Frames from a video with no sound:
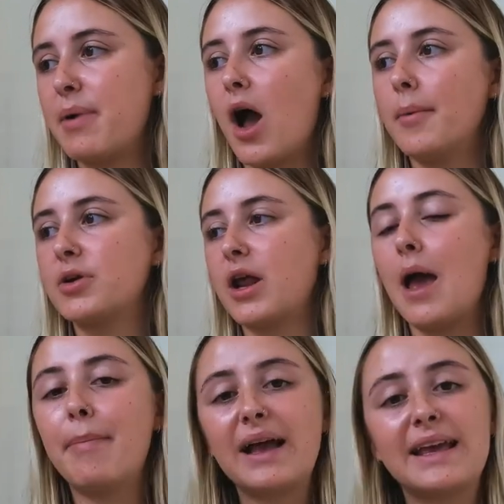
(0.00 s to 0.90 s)
But I'm
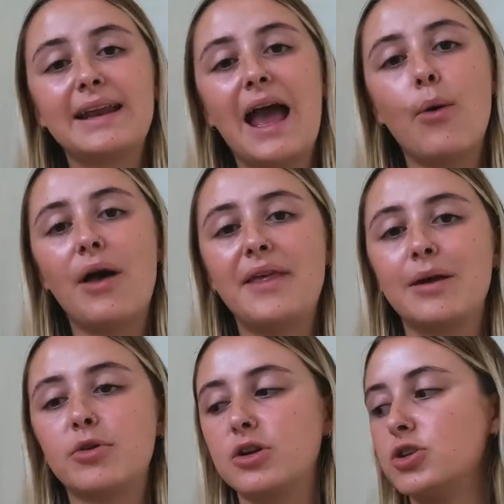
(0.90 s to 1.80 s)
gonna pack it now and then
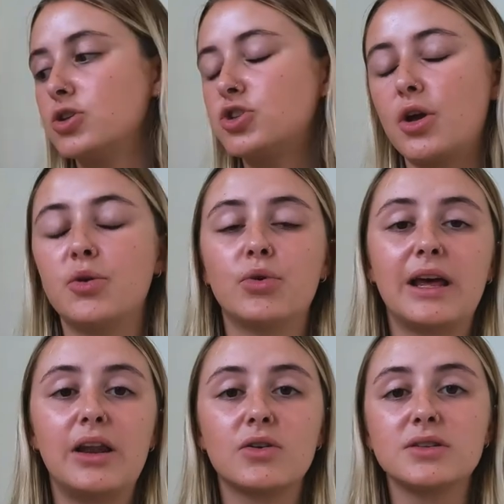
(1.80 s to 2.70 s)
I'm gonna show you what
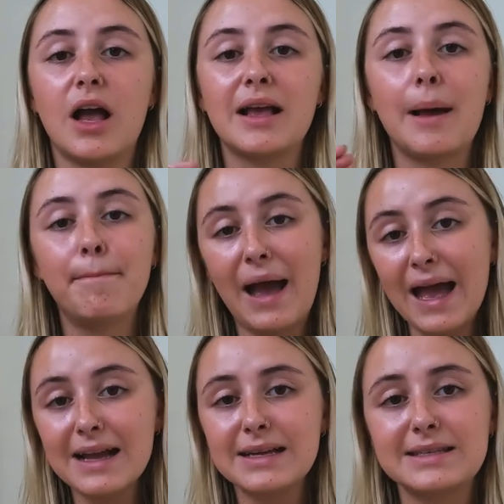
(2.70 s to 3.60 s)
it looks like
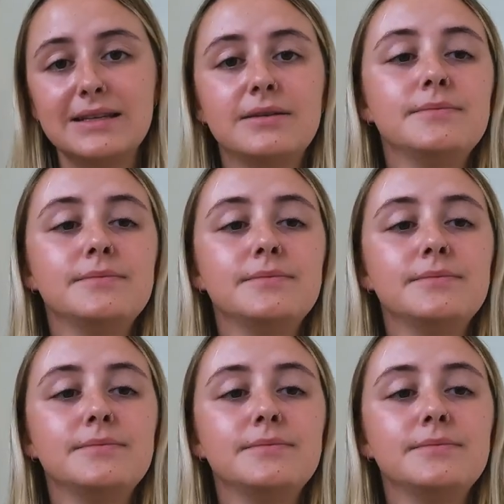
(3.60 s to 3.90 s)
packed,